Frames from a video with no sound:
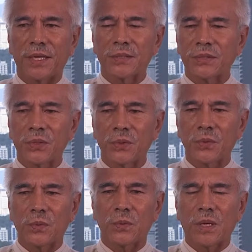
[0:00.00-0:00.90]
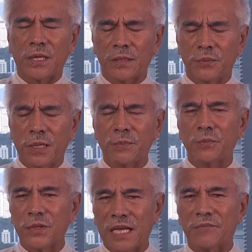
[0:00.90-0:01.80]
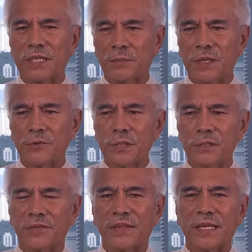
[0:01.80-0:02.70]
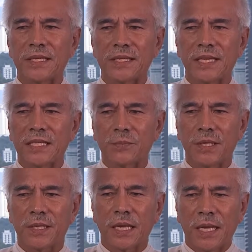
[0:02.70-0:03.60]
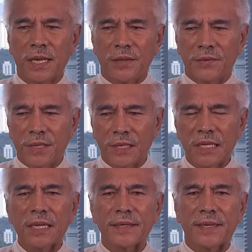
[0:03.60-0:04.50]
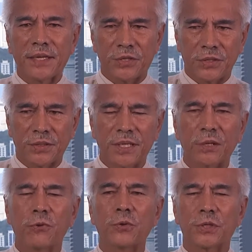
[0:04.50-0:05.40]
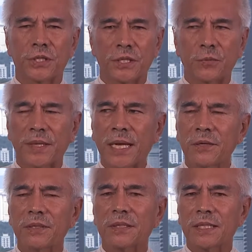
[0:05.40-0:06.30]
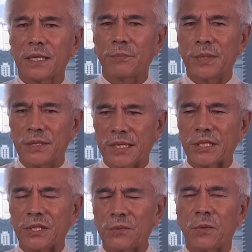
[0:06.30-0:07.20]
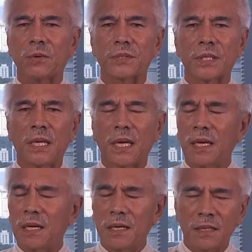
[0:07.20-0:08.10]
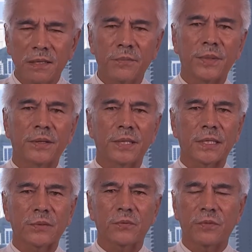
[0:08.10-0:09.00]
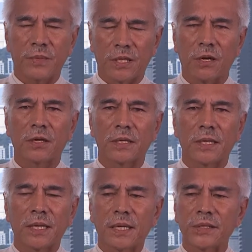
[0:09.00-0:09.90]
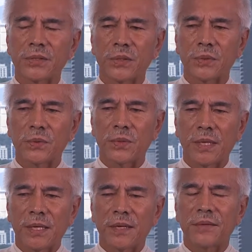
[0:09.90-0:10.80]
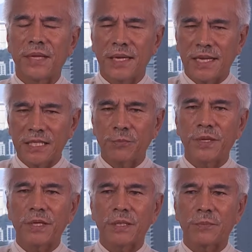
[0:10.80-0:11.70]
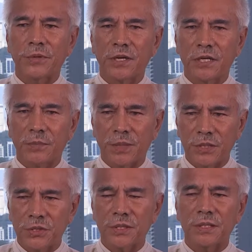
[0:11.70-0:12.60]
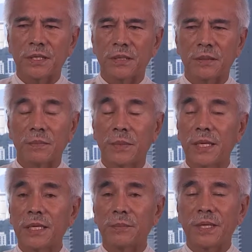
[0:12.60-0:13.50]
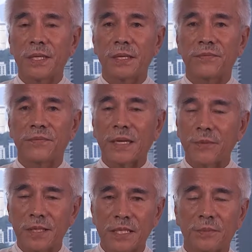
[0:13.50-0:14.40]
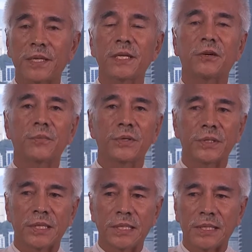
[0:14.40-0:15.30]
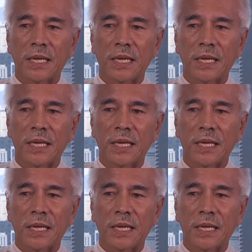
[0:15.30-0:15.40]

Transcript: And so the problem we have experienced over the years has been the inundation, the erosion. Without building seawalls, a lot of buildings will be gone. And so that has been the preoccupation in many, many families, many communities.